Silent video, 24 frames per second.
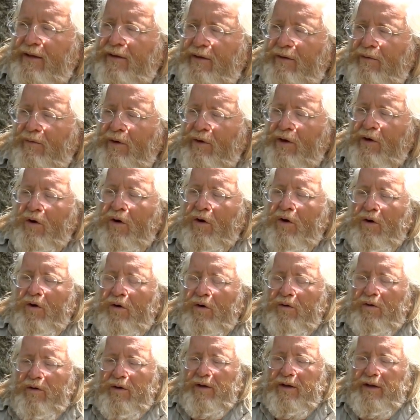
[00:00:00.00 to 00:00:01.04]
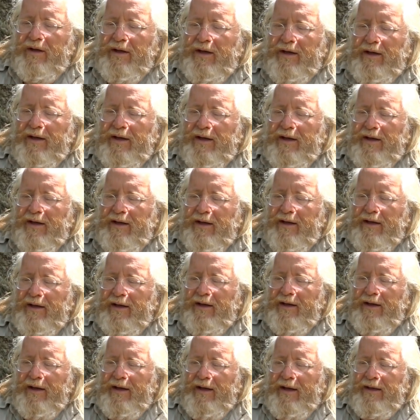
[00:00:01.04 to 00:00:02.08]
We're all
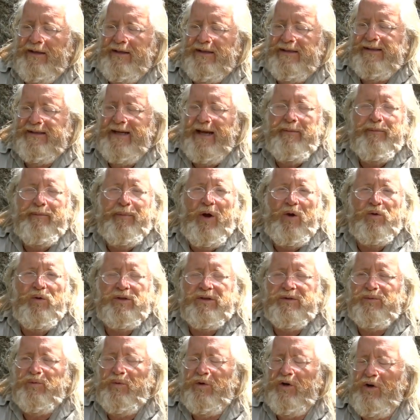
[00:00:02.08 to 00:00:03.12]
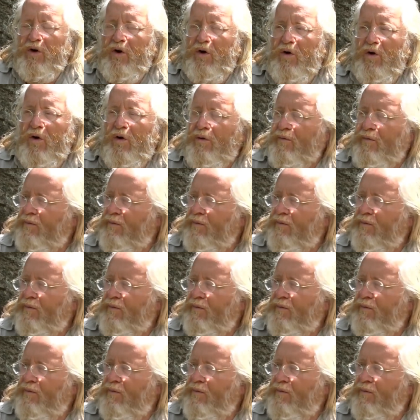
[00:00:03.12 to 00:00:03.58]
in the same boat, we're all